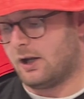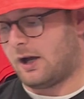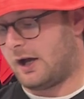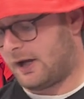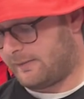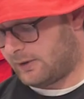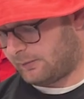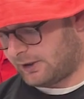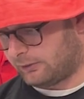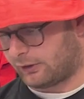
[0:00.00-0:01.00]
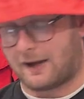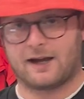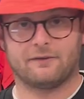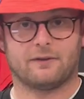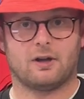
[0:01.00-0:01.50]
Um, we also
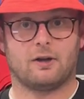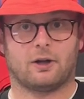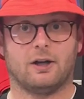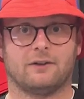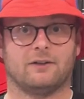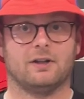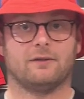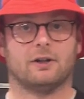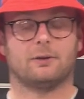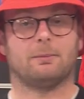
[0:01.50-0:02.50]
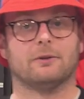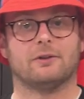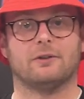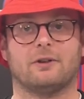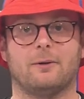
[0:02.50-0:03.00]
have, courtesy of our
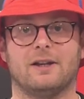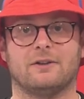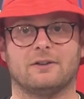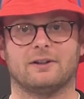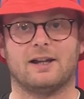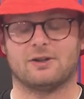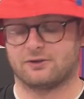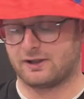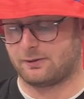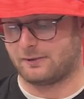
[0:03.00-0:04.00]
sponsors Oasis Electric,